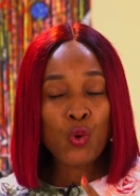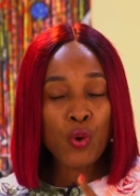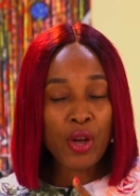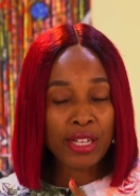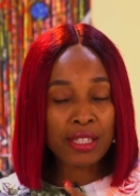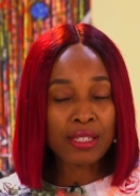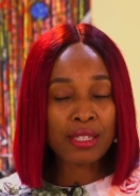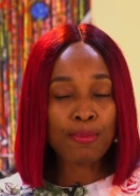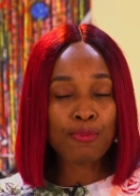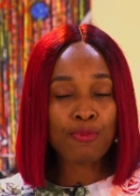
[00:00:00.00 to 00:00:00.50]

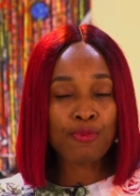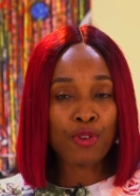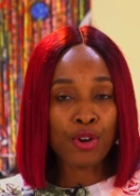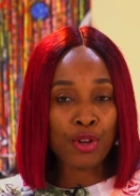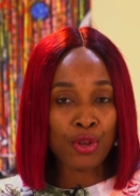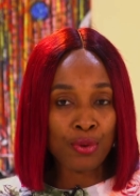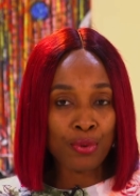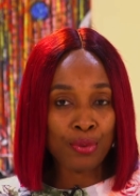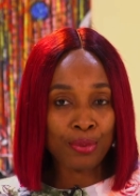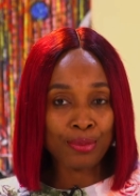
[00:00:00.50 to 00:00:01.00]
Quick tip
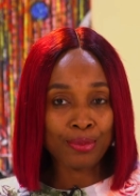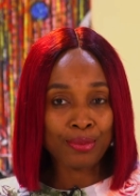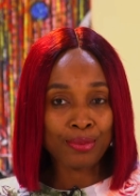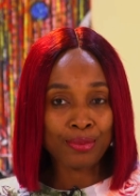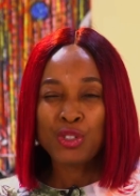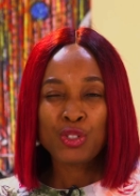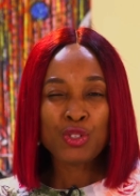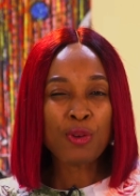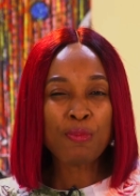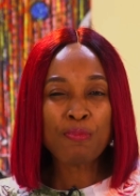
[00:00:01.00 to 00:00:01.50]
for you,
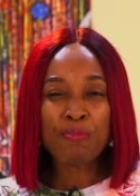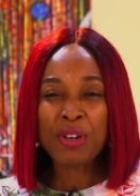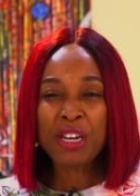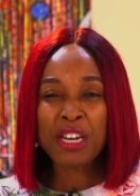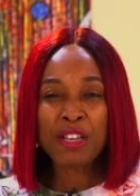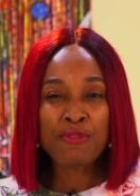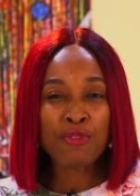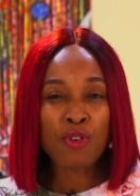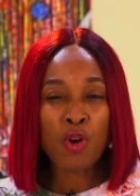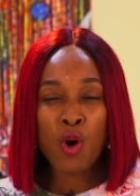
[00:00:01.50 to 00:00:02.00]
don't
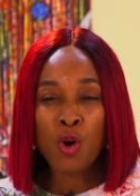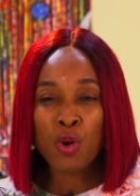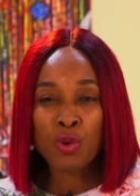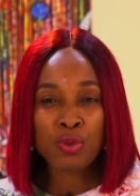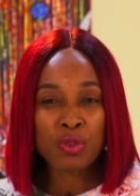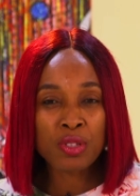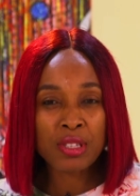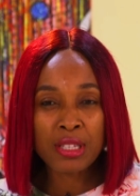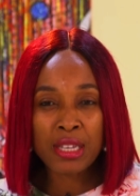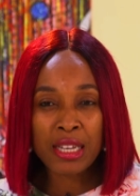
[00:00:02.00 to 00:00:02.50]
believe
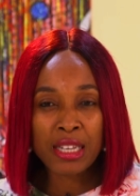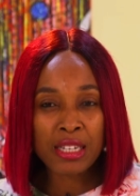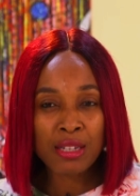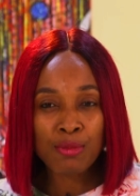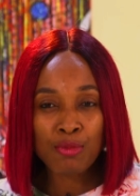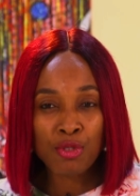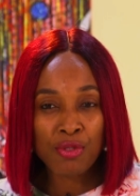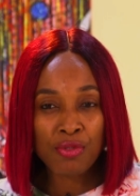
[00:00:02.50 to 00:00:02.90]
all you see in the